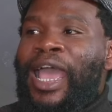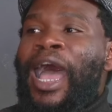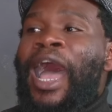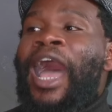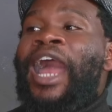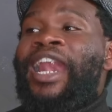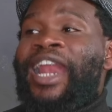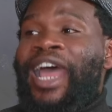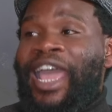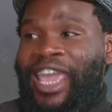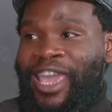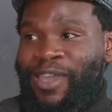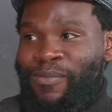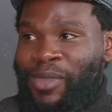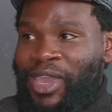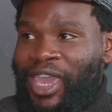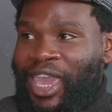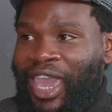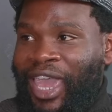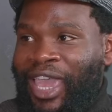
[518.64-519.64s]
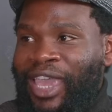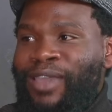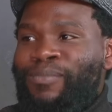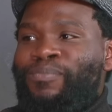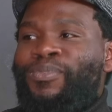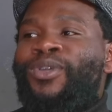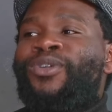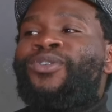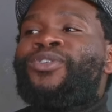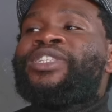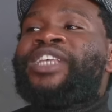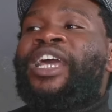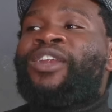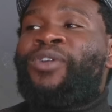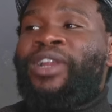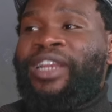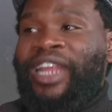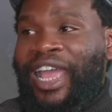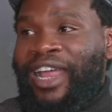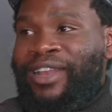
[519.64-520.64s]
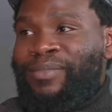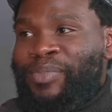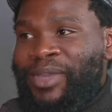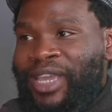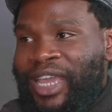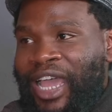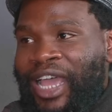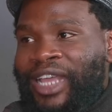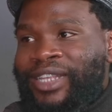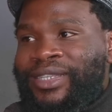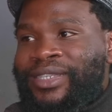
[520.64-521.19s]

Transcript: under MK because they're not helping us,